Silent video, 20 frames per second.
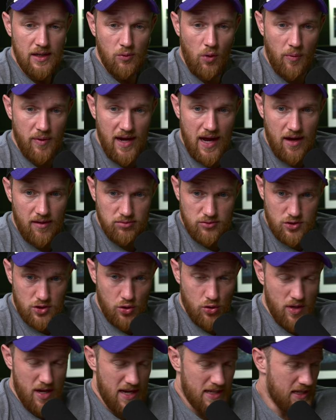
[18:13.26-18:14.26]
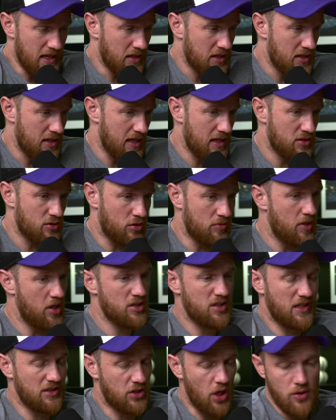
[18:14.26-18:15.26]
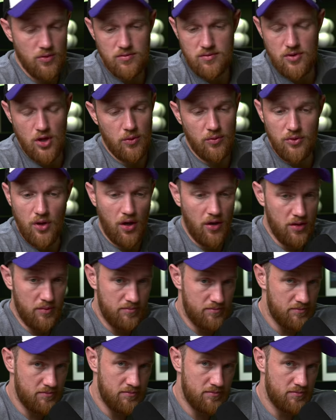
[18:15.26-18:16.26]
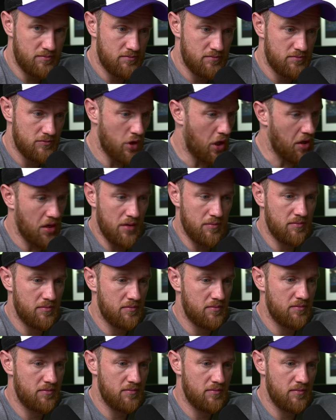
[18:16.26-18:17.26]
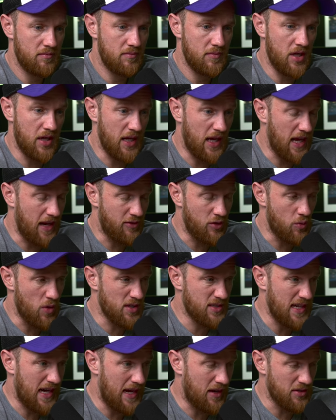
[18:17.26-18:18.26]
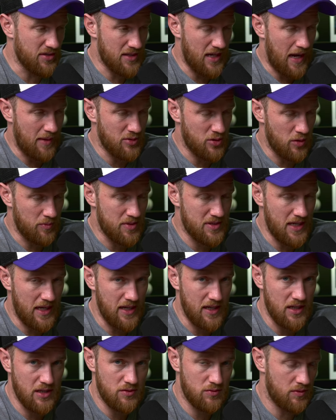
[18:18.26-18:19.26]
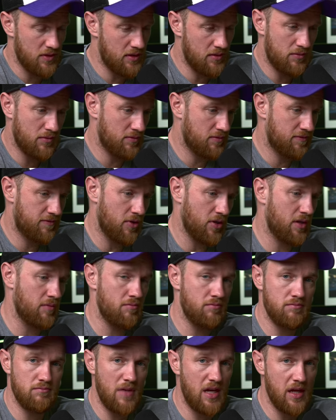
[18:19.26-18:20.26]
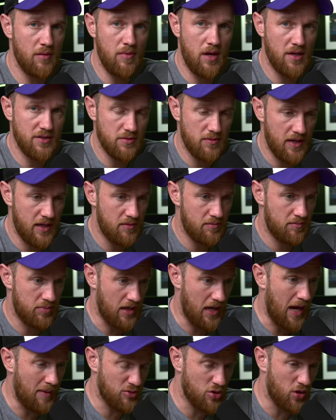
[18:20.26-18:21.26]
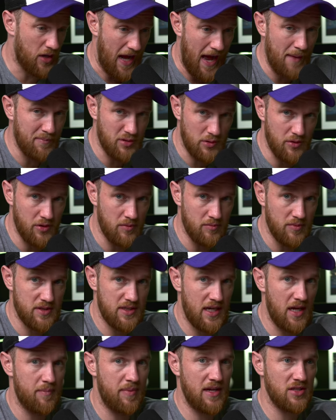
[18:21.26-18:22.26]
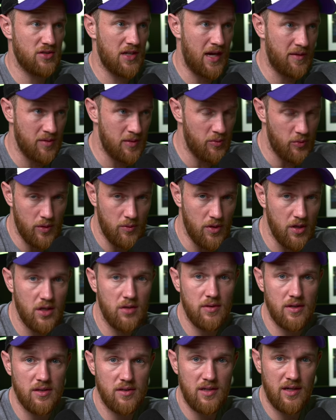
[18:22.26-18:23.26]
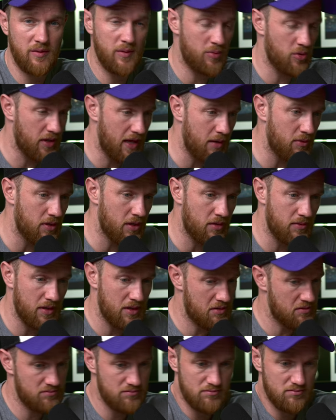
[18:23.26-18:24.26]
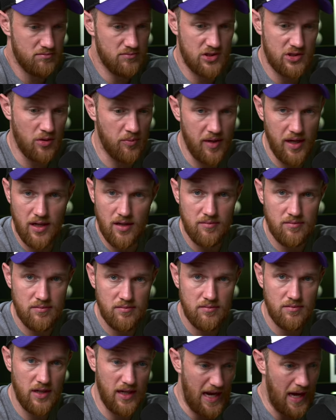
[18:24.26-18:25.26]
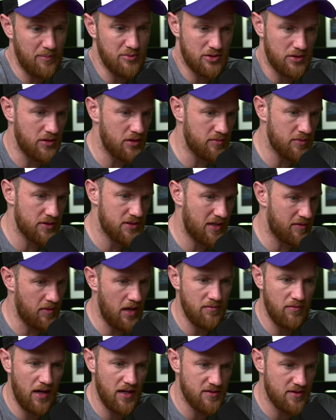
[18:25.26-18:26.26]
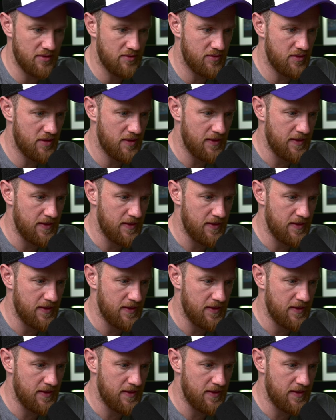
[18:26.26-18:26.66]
What we now have, 2 years into this almost, I don't know none of them. None of them. And again, if you worked it out as an absolute percentage, we're fucking a million miles away. But I'm talking absolute numbers here based on how many people we work with, how many people they work with, still beating them in absolute numbers, never mind relative.